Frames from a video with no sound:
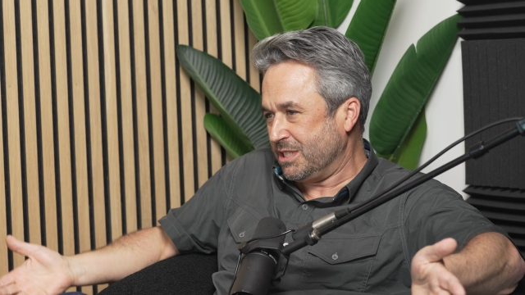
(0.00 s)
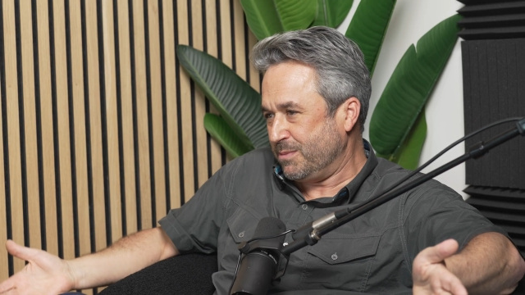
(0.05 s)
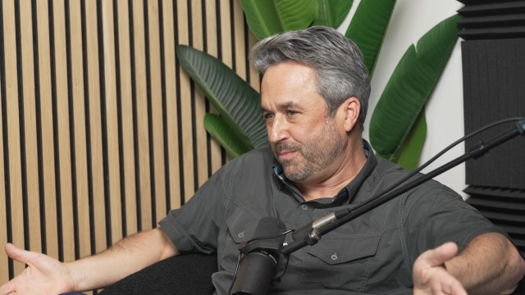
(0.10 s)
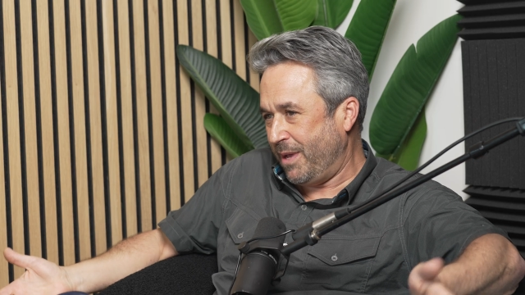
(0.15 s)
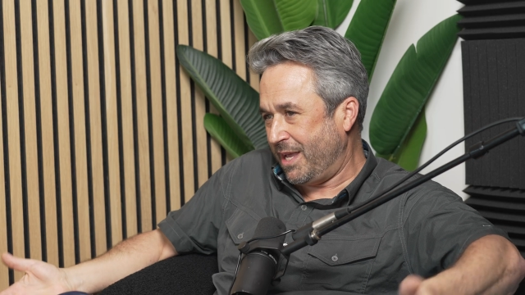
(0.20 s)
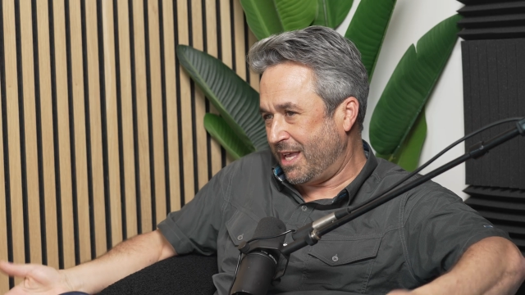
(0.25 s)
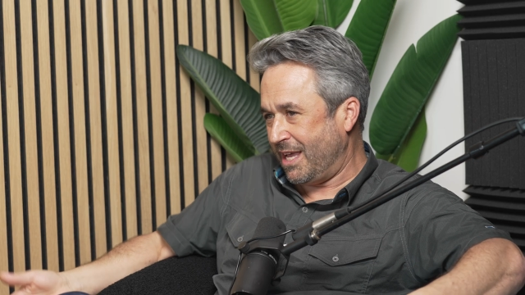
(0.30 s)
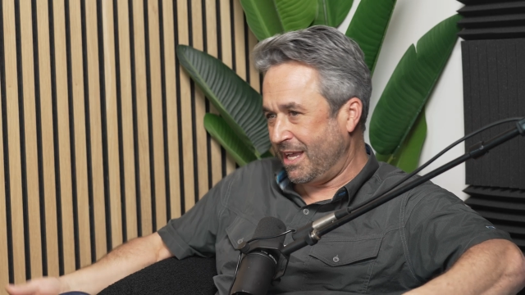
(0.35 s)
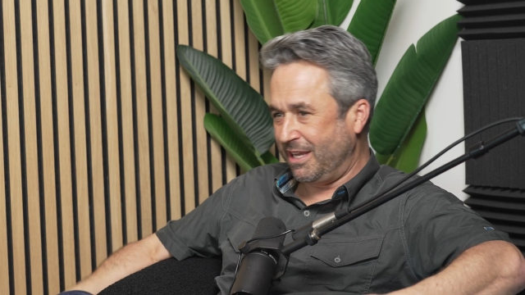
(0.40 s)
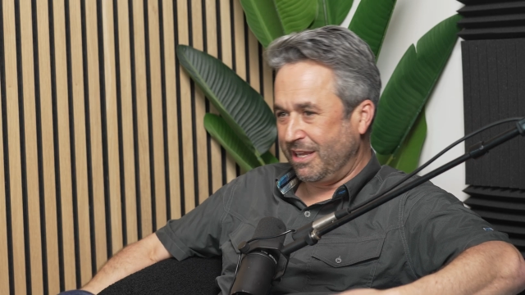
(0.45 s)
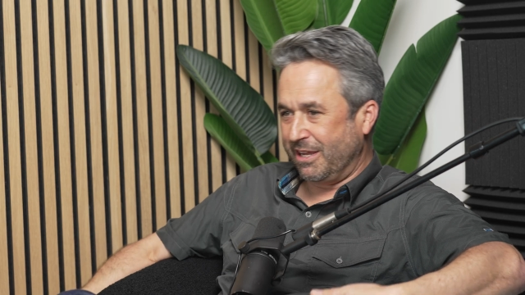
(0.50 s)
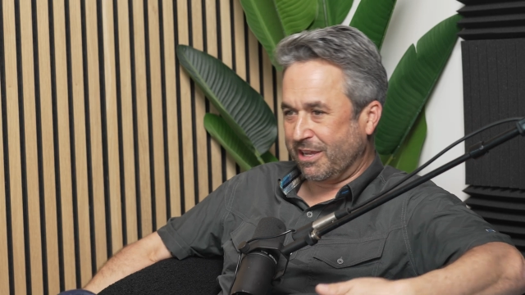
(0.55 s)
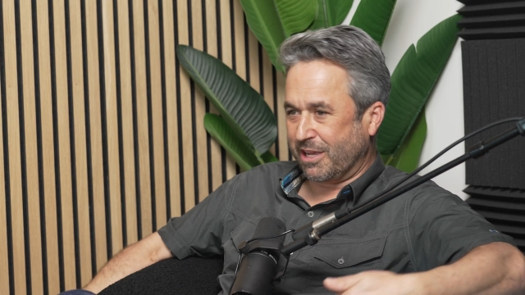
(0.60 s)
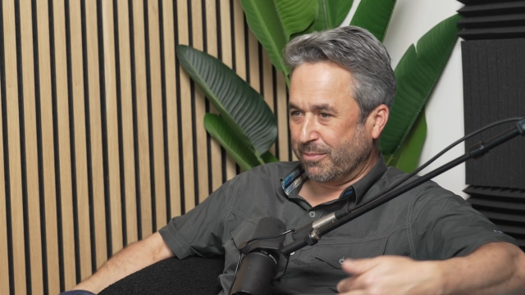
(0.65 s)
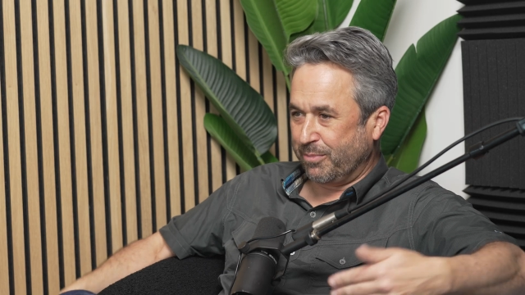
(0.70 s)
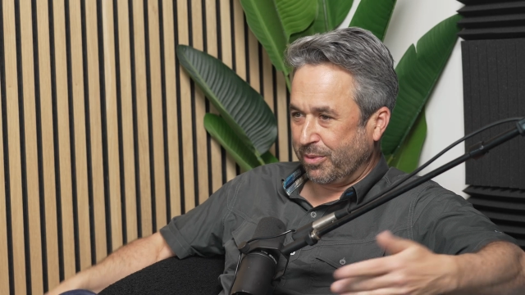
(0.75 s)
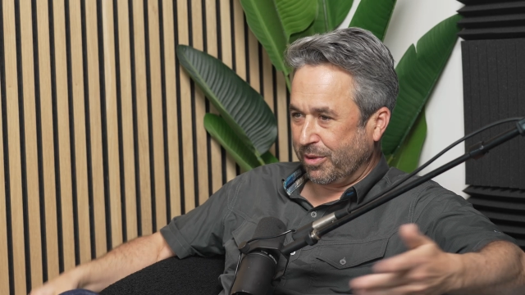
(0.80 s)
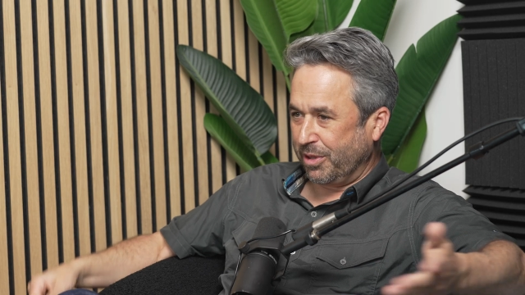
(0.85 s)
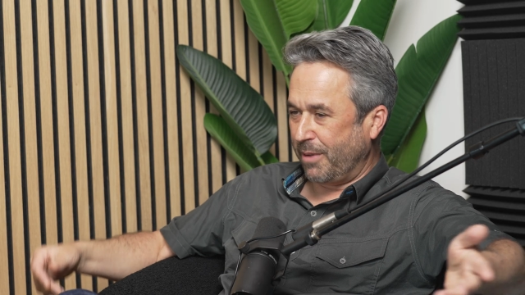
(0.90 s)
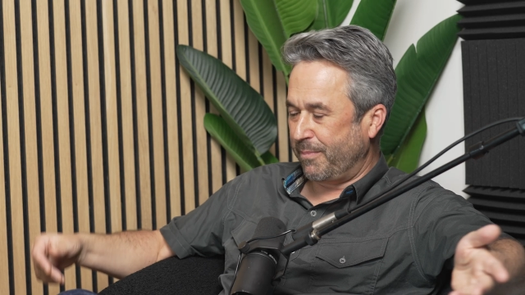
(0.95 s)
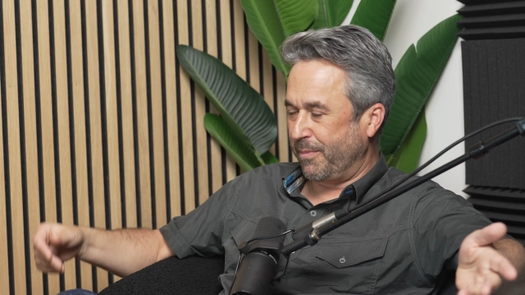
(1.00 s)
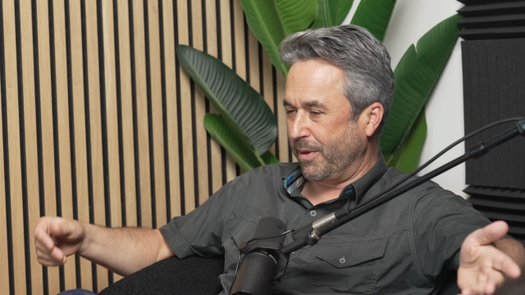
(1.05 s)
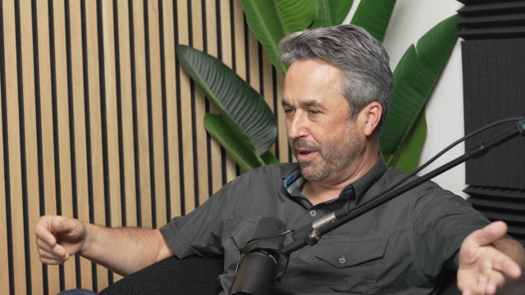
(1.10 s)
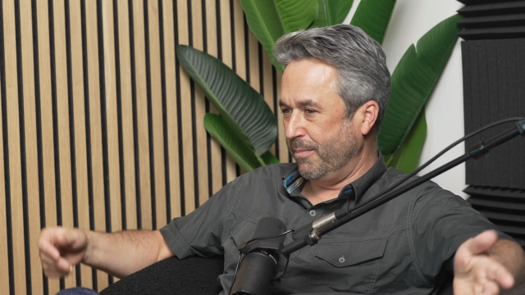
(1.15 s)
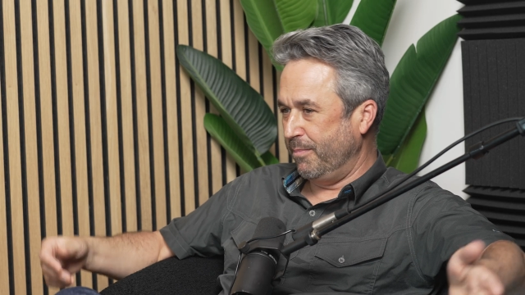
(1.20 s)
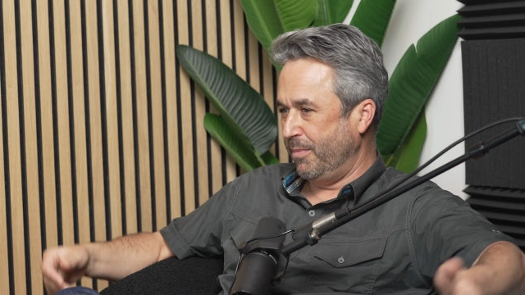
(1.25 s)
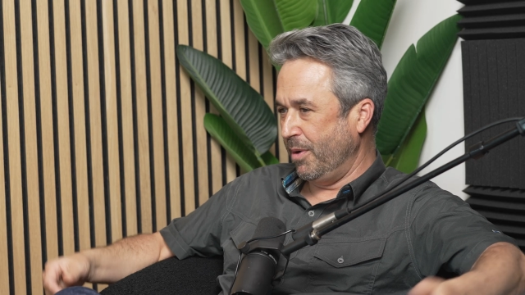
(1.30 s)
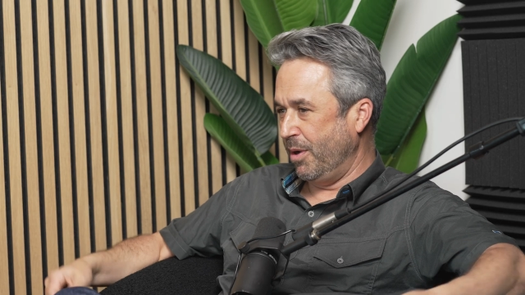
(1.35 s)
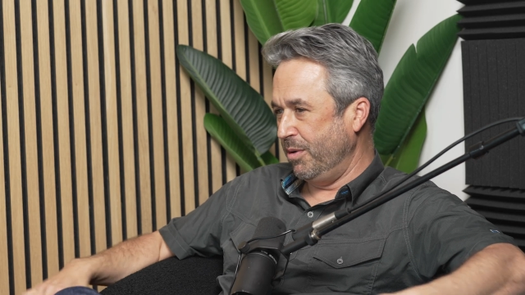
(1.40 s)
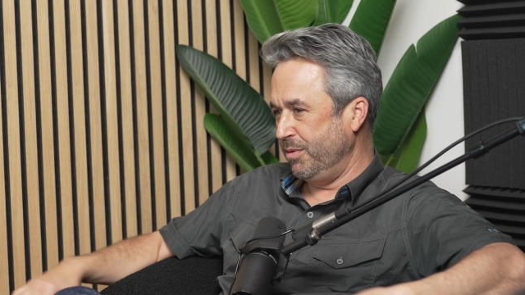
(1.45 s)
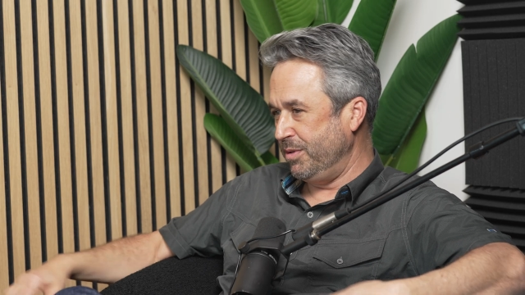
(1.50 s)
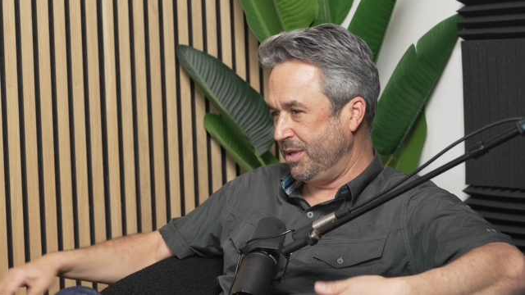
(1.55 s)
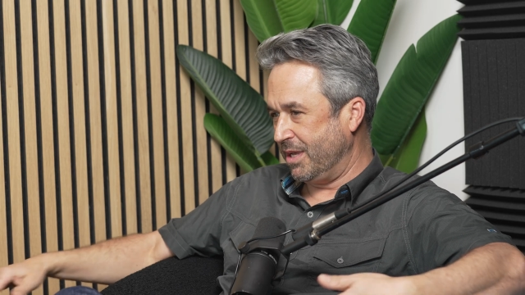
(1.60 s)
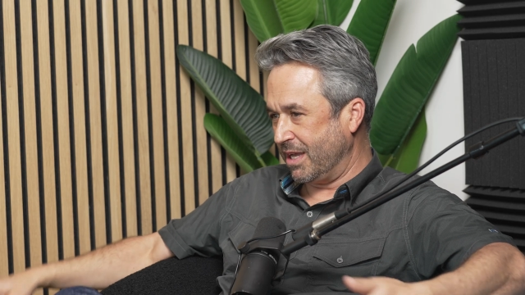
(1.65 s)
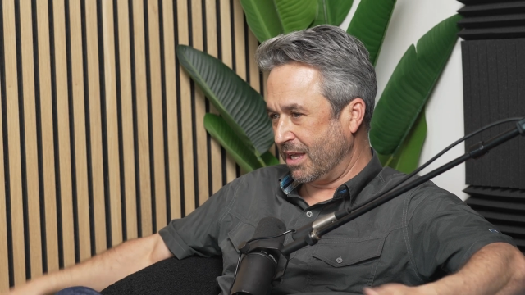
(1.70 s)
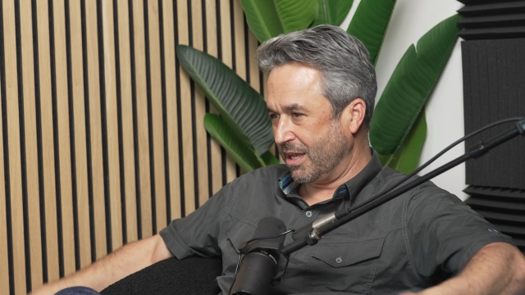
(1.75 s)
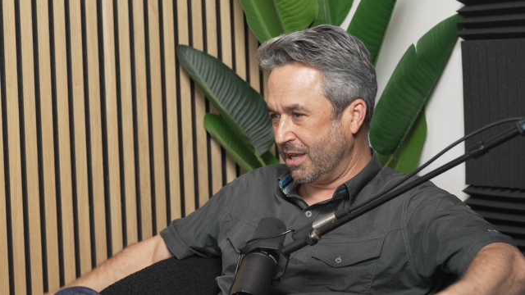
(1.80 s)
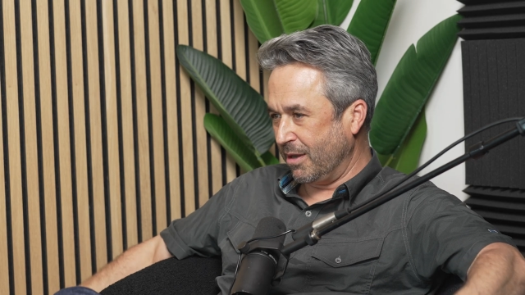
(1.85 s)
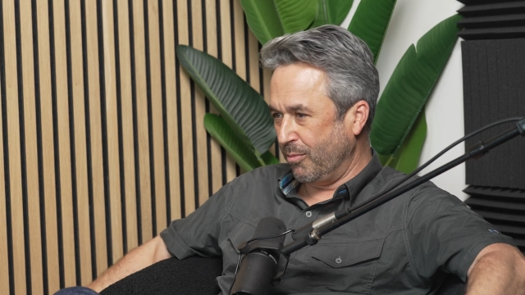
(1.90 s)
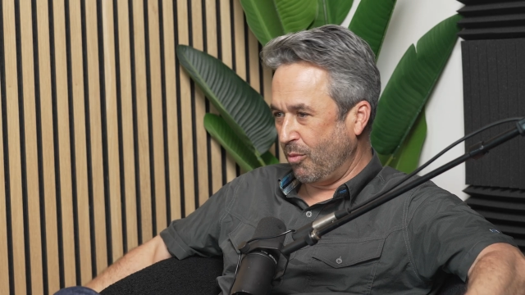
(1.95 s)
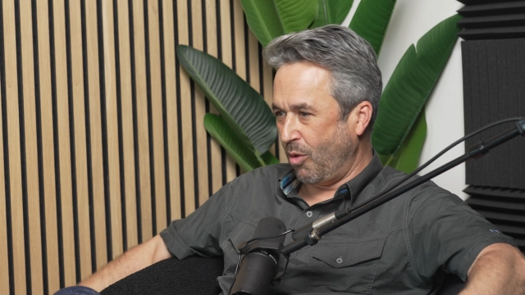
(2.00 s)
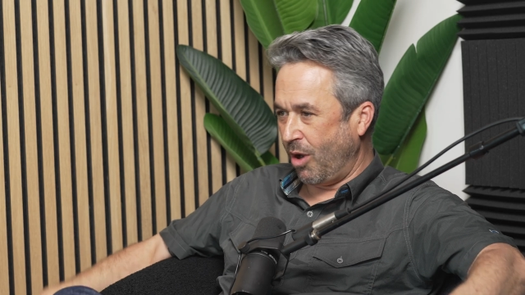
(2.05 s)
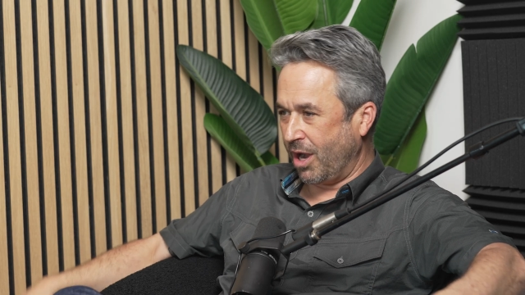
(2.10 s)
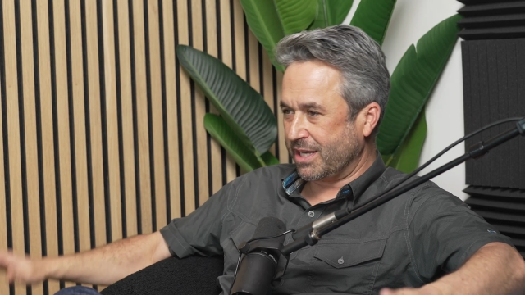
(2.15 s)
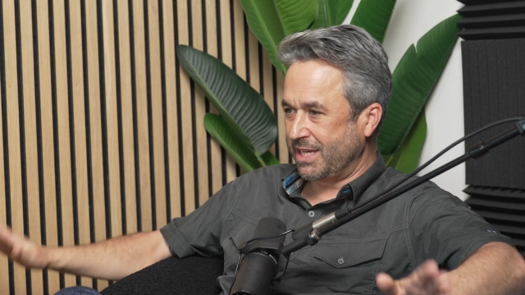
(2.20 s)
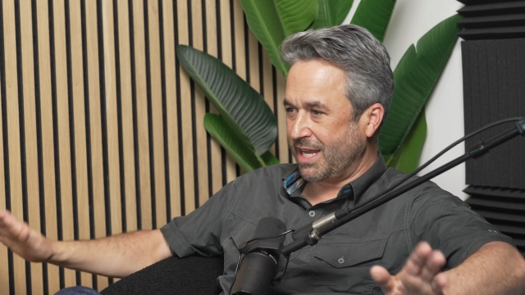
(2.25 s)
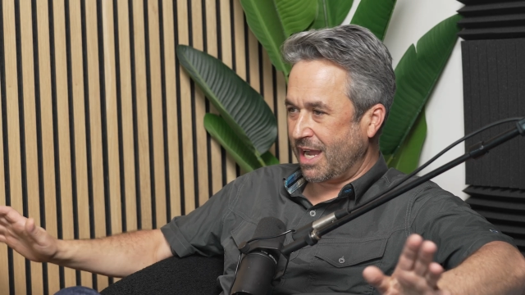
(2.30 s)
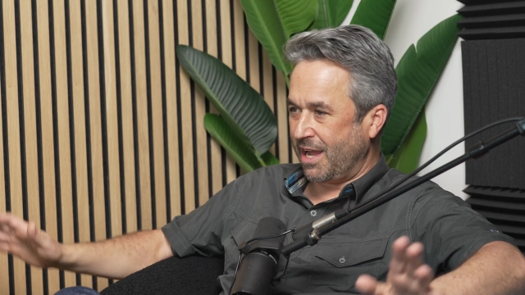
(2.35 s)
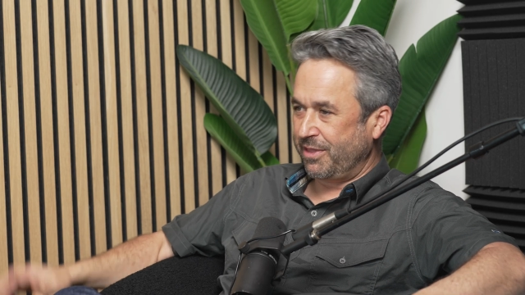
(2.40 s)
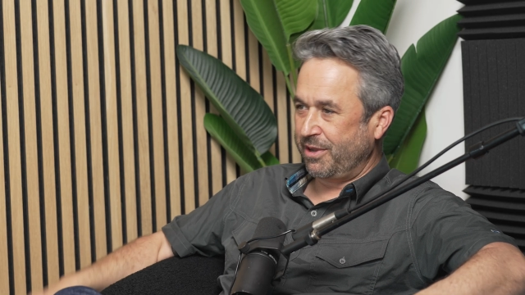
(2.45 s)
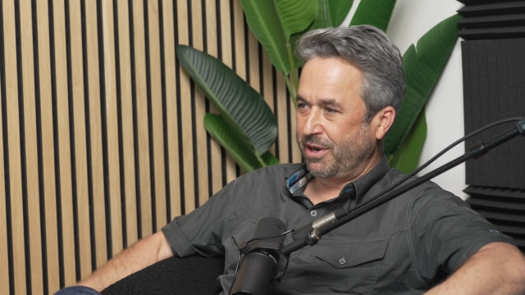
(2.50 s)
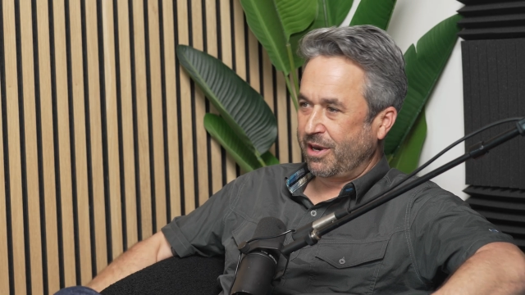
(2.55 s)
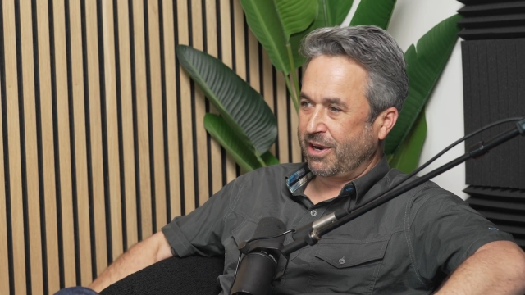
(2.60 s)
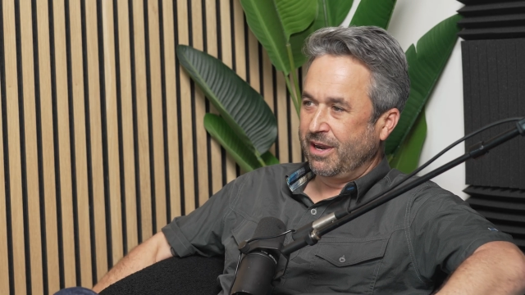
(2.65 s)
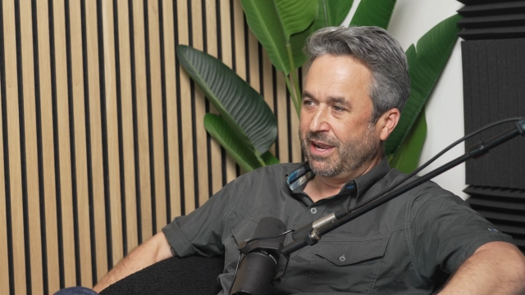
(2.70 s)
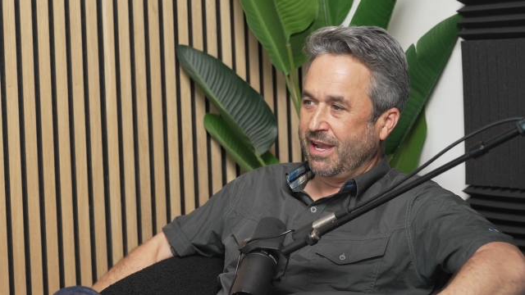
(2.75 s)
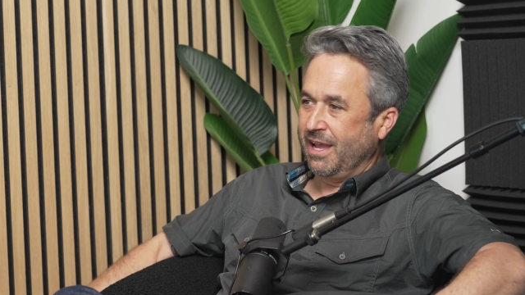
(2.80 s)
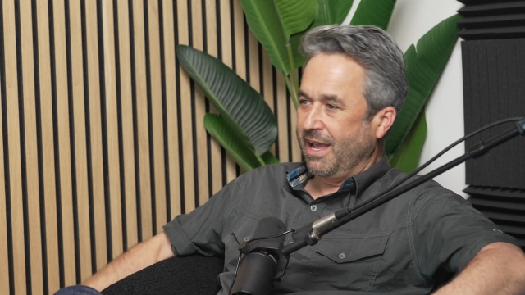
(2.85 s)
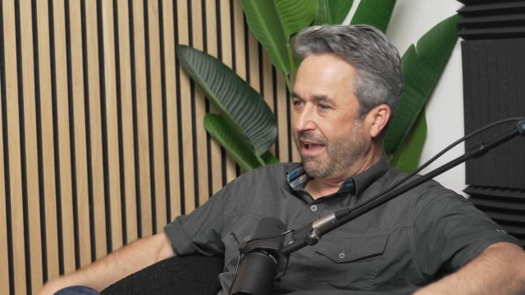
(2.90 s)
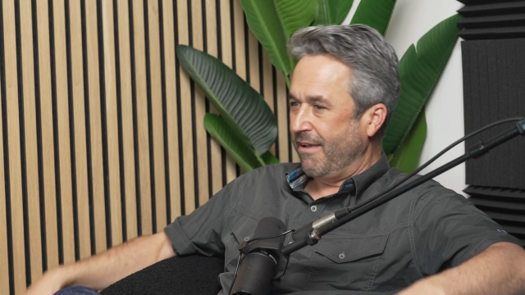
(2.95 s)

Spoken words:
speaking, you could pull up in a boat. You can come walk down there.